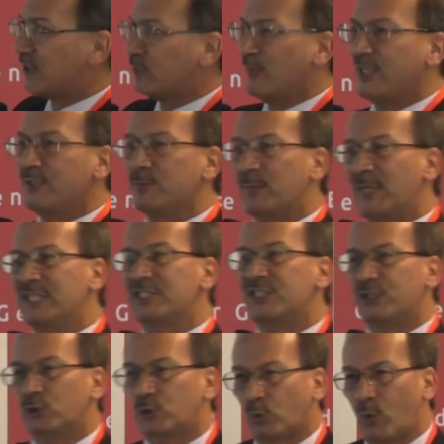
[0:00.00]
has been
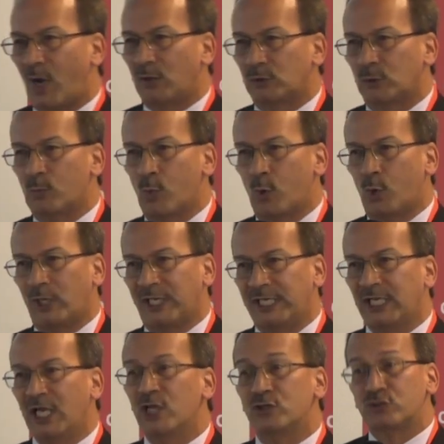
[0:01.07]
mentioned throughout the
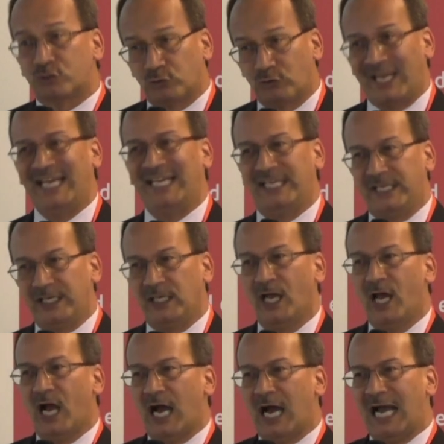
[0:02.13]
morning, training
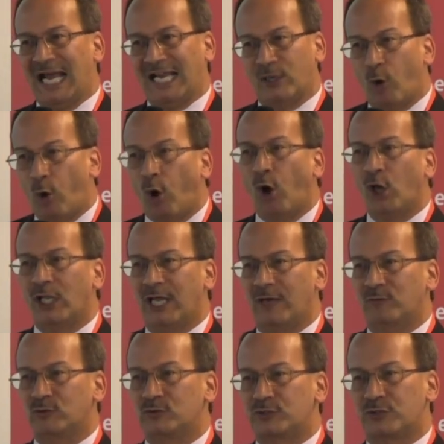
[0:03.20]
uh, at all
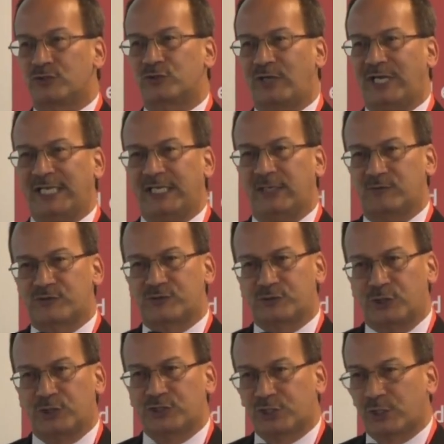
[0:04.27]
levels, the training of
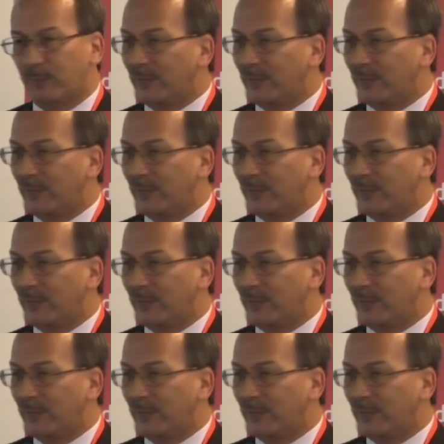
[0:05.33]
search search